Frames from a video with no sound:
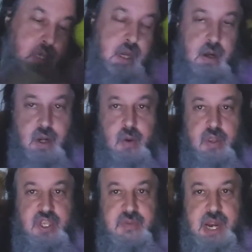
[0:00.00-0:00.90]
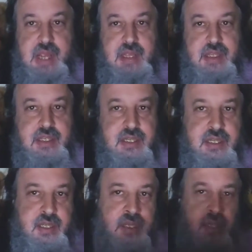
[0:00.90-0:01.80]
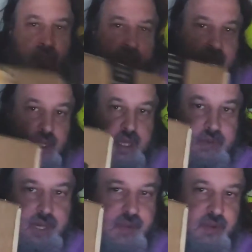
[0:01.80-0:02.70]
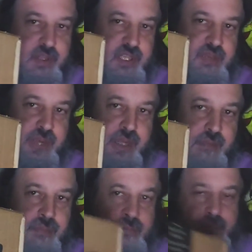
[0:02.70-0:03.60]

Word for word: I don't know where the smile is. There we go. There's the smile.